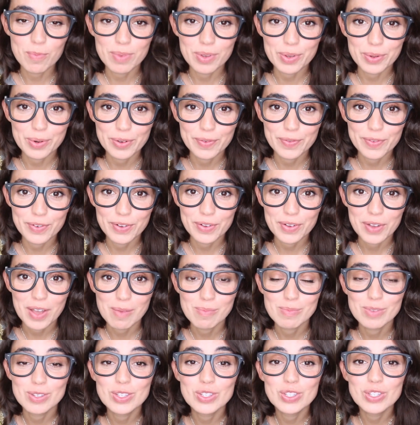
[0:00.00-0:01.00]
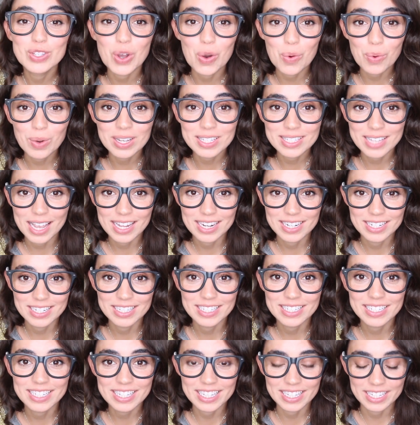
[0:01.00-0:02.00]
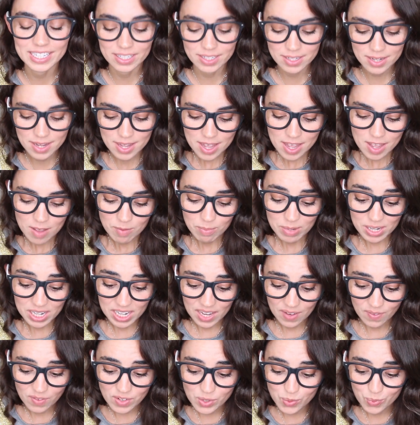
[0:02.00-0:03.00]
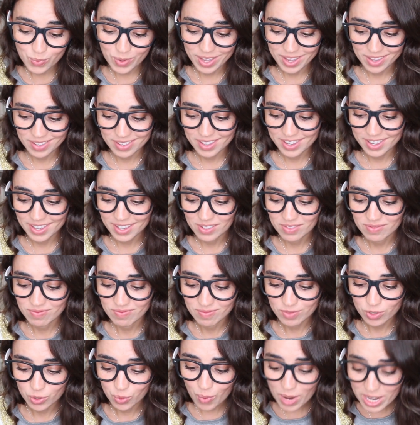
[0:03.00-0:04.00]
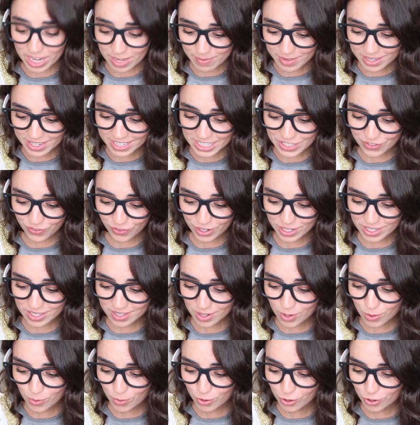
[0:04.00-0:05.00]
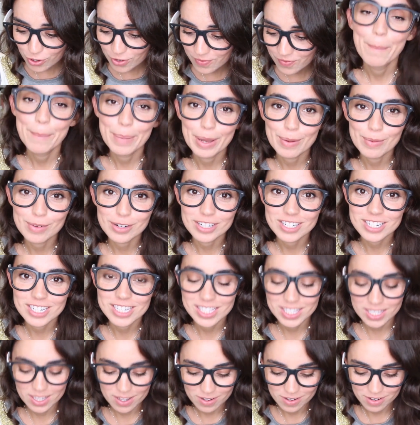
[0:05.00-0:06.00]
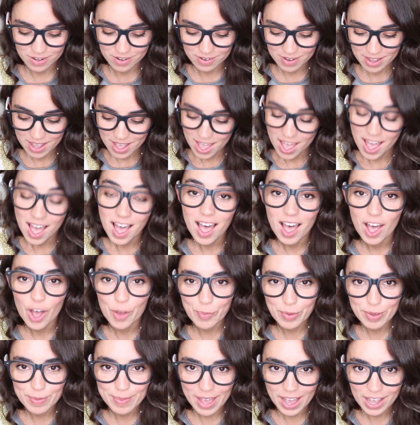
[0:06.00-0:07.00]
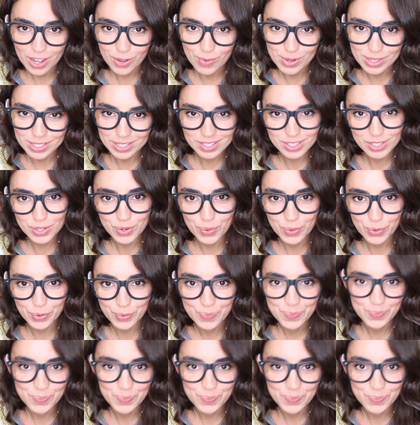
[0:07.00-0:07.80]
beautiful. I'm so excited to dig in, but I have to wait like 20 minutes for it to cool. Bummer, so I'll be back once it's cooled.